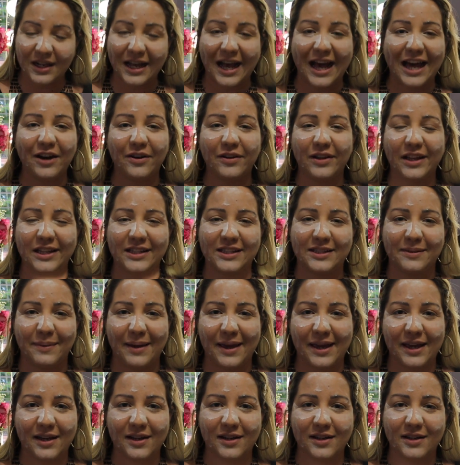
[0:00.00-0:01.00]
I don't like to
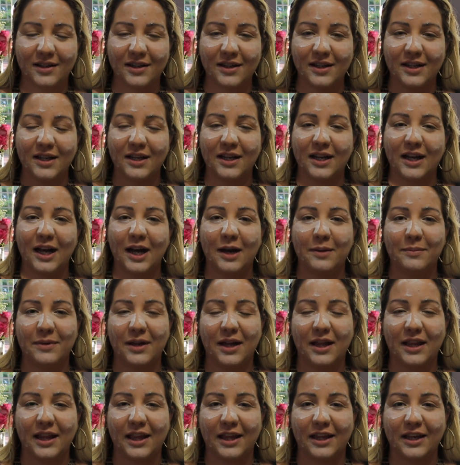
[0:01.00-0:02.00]
bake. I'm
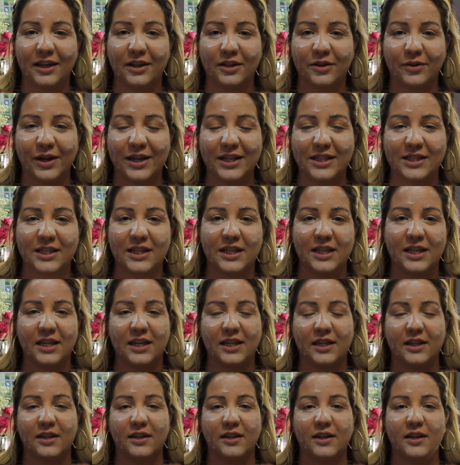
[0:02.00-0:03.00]
not like a
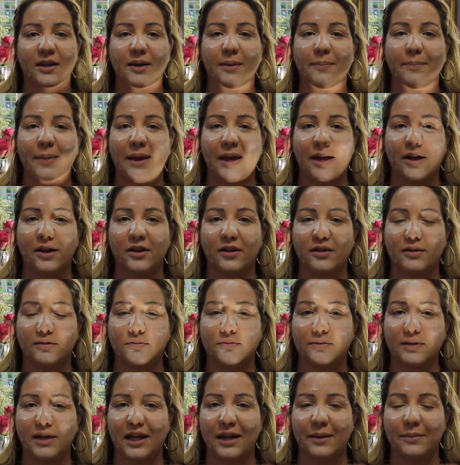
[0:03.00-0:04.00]
crazy baker
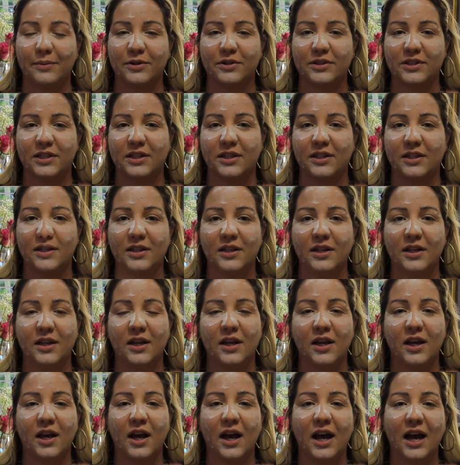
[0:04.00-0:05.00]
kind of person.
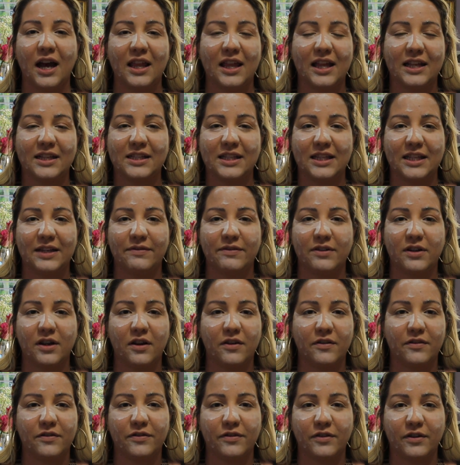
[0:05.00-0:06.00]
I like to leave it
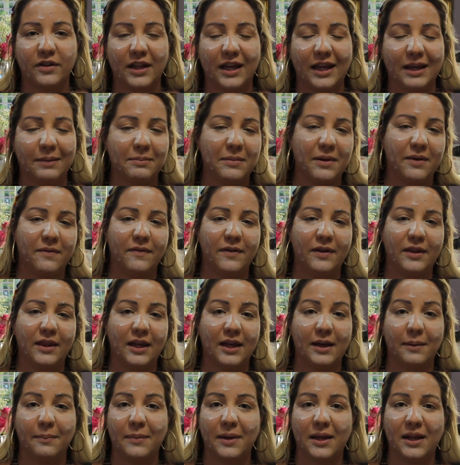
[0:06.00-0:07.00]
on for like maybe
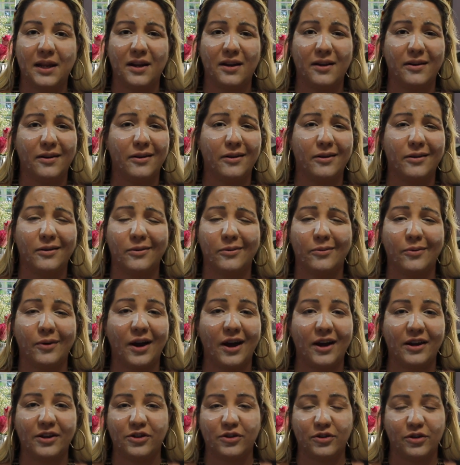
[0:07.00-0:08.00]
like a minute or
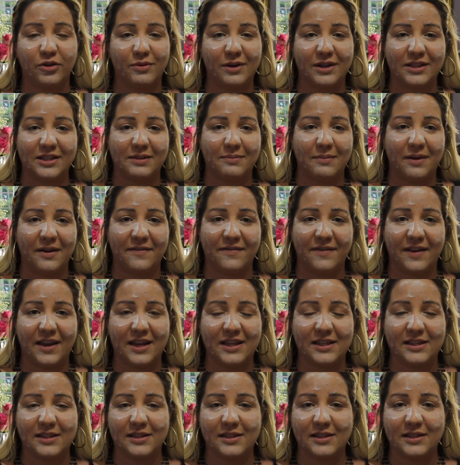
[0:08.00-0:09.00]
while I do the rest of my
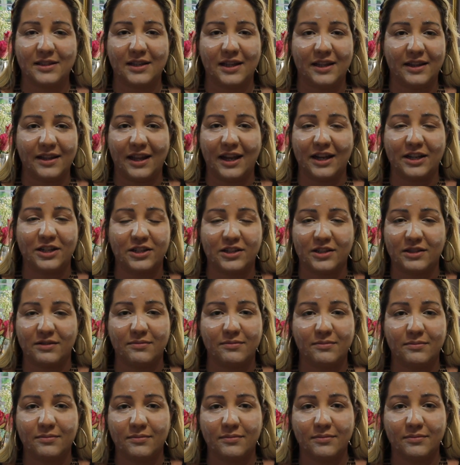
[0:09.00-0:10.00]
face. And then I just
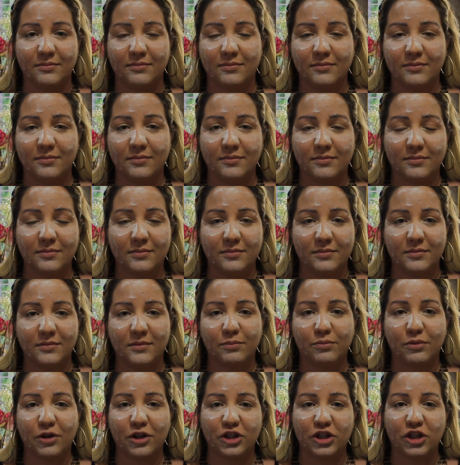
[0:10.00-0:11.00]

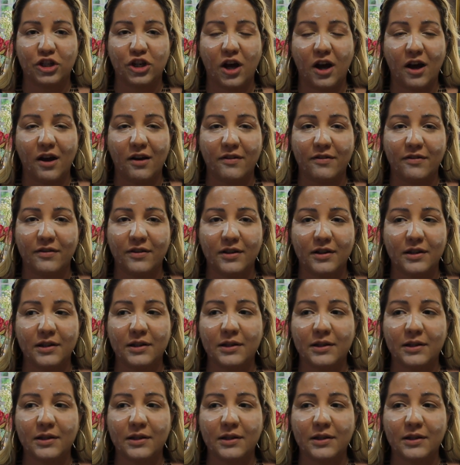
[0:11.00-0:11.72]
brush it off.